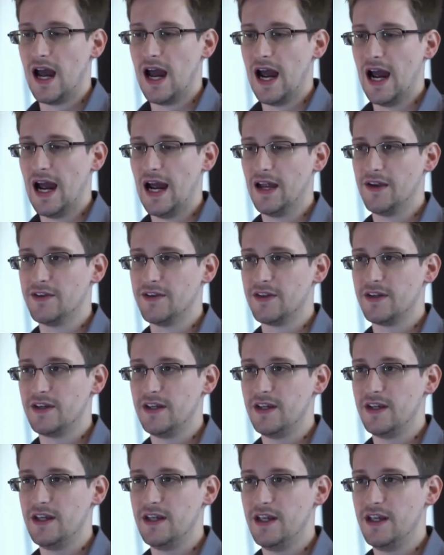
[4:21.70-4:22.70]
And
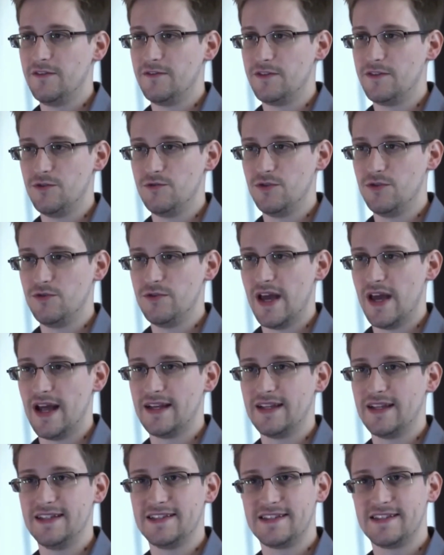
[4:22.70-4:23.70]
if you do
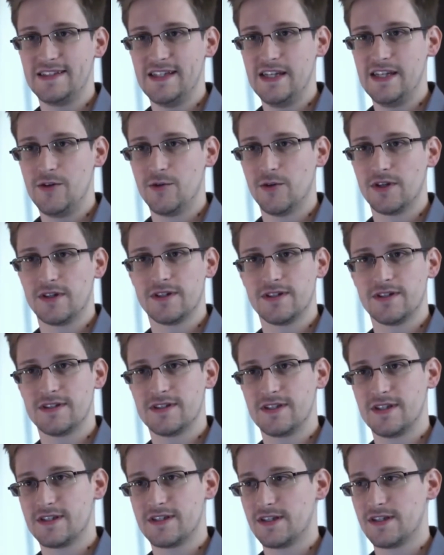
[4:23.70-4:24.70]
that in secret
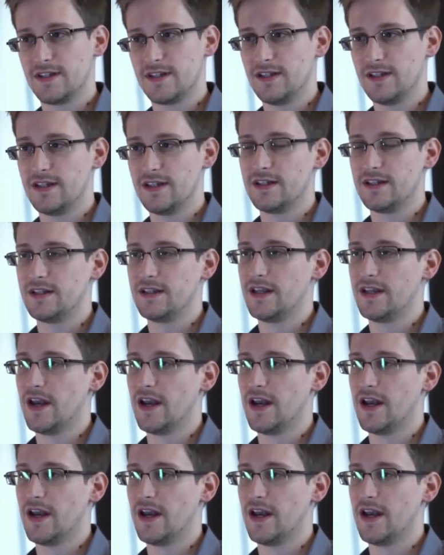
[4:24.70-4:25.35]
consistently,